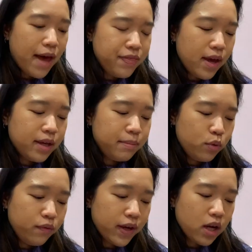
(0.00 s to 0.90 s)
And then
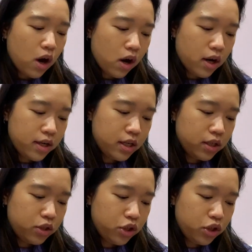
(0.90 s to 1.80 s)
moving on
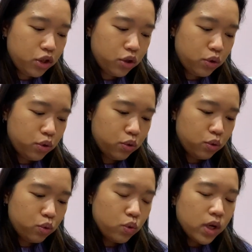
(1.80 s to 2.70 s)
to